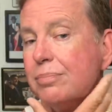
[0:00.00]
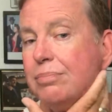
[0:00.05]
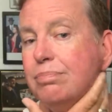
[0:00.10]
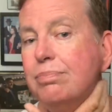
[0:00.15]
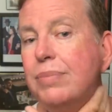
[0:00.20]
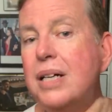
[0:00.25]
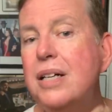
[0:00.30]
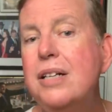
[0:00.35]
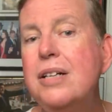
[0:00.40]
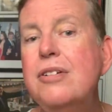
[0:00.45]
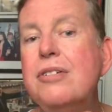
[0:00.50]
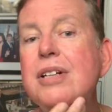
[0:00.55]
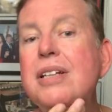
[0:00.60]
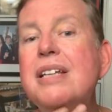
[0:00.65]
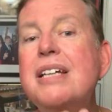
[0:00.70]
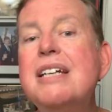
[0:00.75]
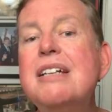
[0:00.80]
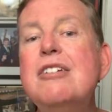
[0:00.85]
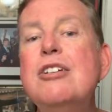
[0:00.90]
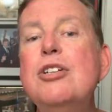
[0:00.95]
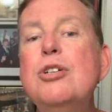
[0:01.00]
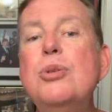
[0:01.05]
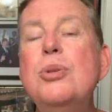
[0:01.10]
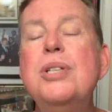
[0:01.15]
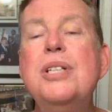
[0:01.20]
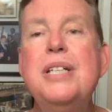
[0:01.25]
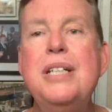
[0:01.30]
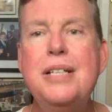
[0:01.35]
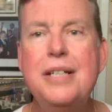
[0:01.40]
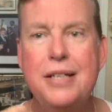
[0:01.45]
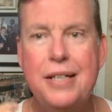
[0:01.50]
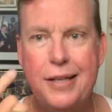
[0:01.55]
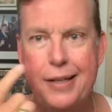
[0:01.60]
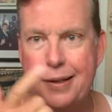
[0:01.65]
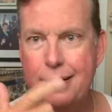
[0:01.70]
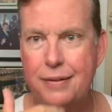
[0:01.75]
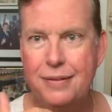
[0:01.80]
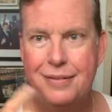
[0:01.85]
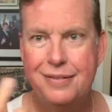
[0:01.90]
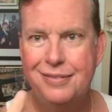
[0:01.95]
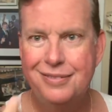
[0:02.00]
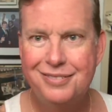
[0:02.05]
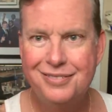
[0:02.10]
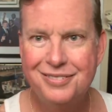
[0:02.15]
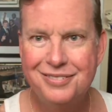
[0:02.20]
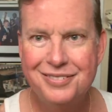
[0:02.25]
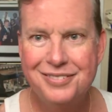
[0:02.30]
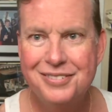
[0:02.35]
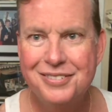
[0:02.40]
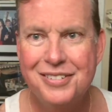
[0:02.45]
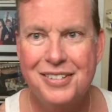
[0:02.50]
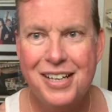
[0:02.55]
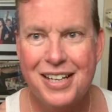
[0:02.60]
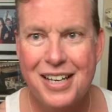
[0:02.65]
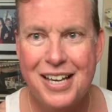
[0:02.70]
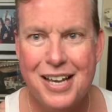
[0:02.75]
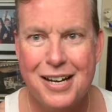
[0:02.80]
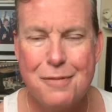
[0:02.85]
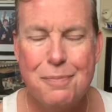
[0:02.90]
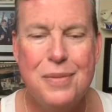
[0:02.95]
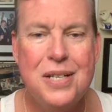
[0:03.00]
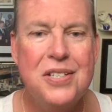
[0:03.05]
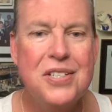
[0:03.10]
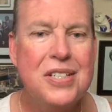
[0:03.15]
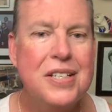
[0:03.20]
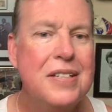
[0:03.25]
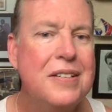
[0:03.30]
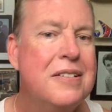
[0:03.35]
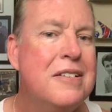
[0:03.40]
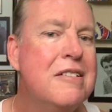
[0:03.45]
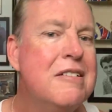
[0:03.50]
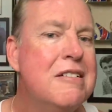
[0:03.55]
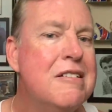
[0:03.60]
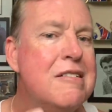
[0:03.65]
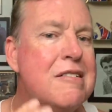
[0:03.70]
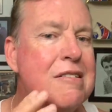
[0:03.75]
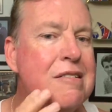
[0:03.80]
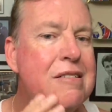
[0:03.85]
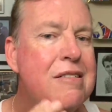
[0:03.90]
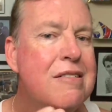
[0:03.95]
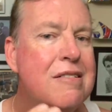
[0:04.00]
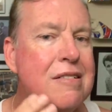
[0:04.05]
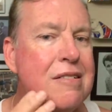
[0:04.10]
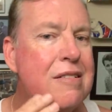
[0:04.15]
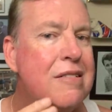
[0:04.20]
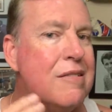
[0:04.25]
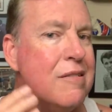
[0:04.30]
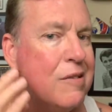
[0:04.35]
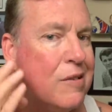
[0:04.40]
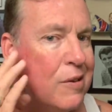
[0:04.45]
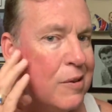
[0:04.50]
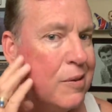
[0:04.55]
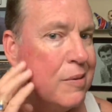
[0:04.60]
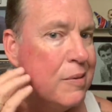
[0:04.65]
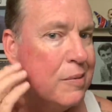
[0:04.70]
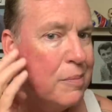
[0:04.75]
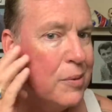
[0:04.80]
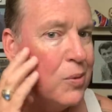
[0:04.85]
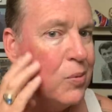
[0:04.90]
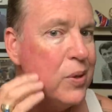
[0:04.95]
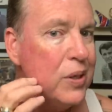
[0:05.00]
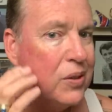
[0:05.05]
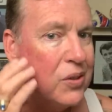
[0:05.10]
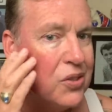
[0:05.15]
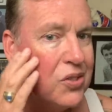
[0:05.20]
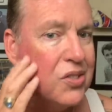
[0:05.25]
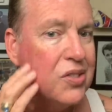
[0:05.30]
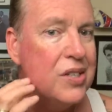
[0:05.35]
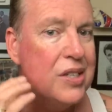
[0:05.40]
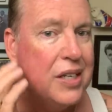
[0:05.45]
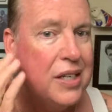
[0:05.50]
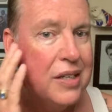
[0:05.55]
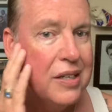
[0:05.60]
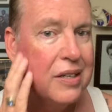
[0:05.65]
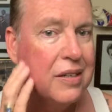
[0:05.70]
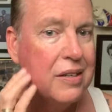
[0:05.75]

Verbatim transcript: Pondering that goatee again. I kind of miss it, but we'll see.